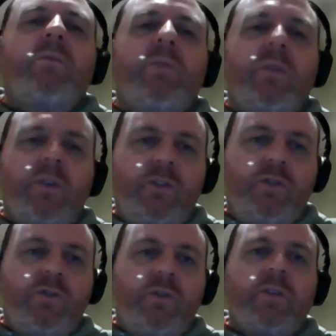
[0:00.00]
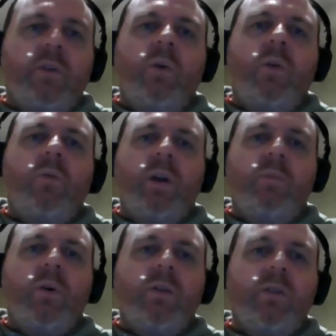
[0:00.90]
for Jurassic World
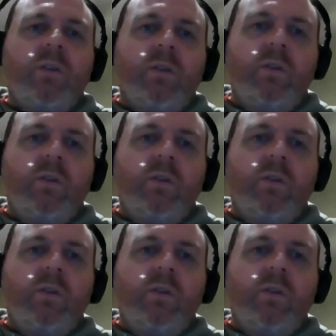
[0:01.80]
Rebirth.